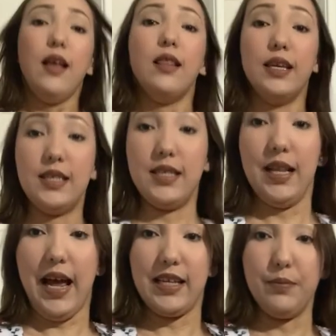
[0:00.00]
this is the
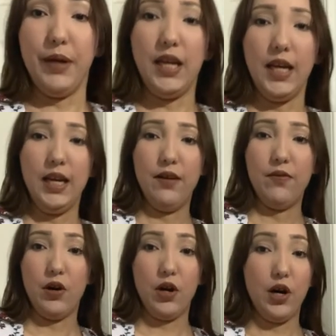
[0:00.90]
last bikini
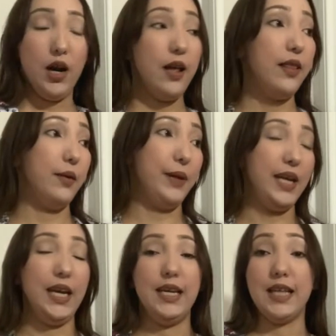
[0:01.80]
for the
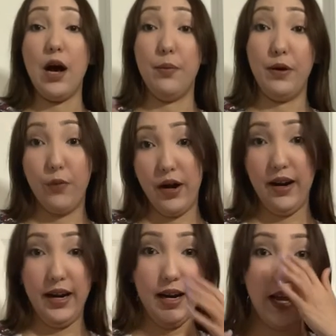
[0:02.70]
bikinis I'll be
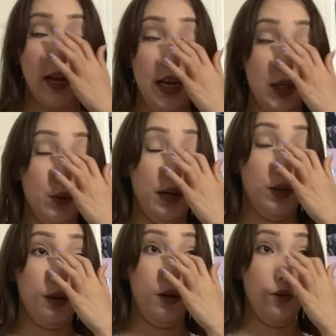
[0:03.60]
wearing in
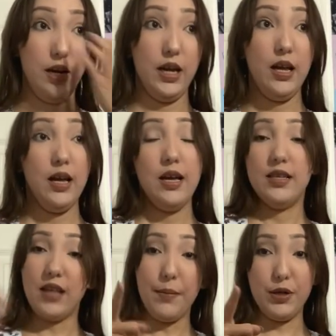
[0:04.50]
2021,
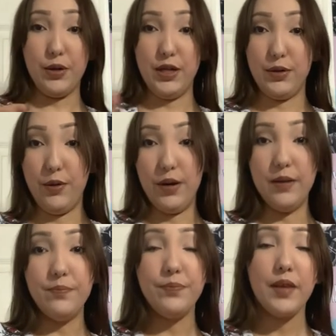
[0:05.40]
summer
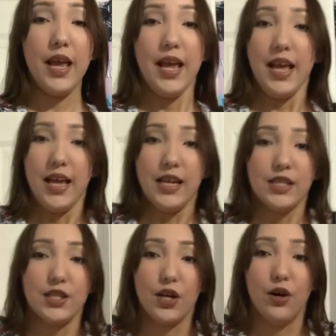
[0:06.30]
2021.
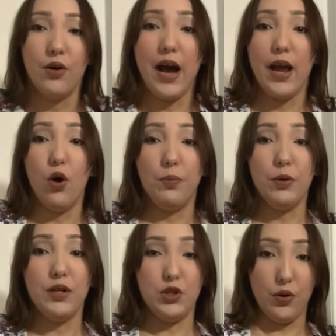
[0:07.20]
So I hope you
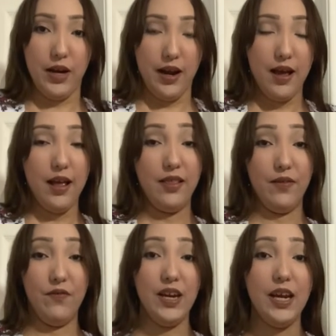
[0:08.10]
enjoyed the
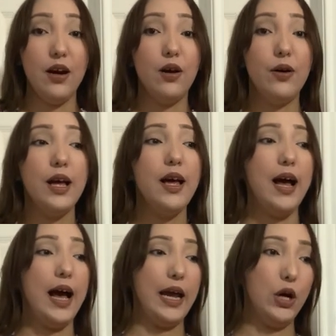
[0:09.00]
video.
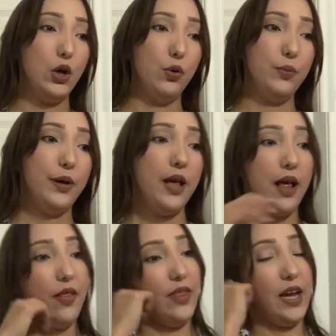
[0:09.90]
I hope
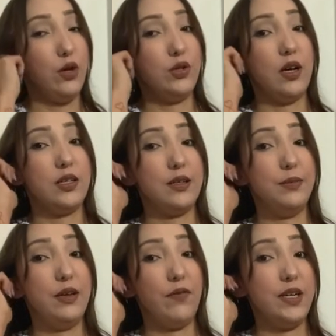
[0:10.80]
that you saw some
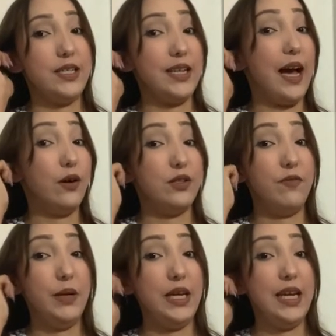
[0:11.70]
different styles of
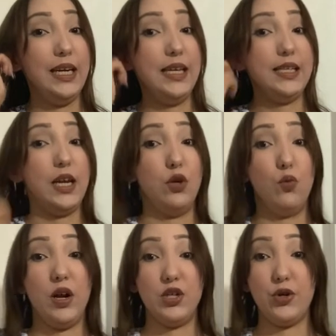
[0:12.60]
bikinis that you
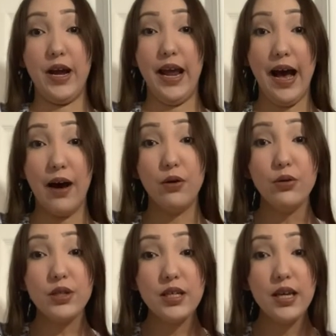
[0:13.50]
want to try
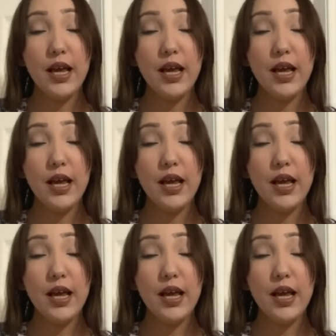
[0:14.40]
out.